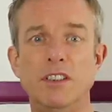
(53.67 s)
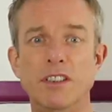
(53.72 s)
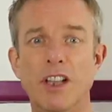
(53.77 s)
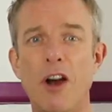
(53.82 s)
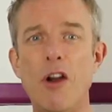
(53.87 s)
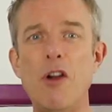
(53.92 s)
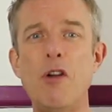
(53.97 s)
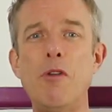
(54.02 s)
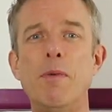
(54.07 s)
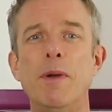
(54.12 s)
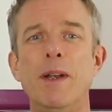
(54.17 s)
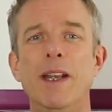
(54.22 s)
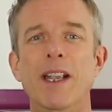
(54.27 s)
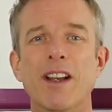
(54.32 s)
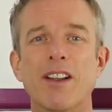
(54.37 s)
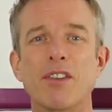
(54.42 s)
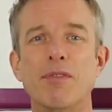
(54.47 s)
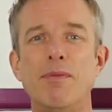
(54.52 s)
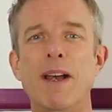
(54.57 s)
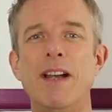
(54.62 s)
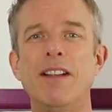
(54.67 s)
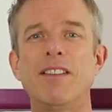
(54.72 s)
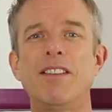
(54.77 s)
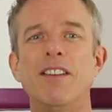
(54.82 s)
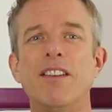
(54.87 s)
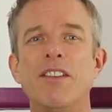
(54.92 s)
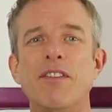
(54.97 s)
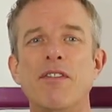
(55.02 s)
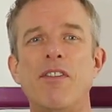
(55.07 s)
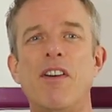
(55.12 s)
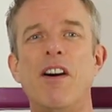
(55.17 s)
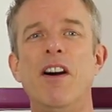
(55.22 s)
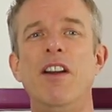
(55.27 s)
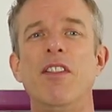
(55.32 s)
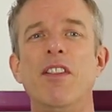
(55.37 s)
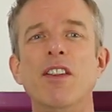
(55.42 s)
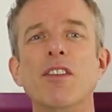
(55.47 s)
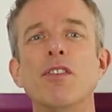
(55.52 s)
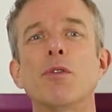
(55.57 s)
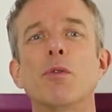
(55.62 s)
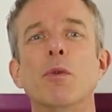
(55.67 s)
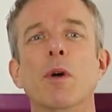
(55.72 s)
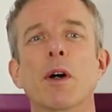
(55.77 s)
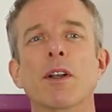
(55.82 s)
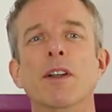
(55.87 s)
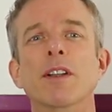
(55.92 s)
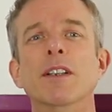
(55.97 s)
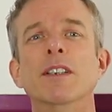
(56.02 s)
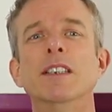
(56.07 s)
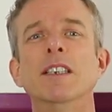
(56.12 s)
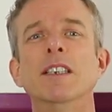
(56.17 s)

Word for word: nobody expected to find this one.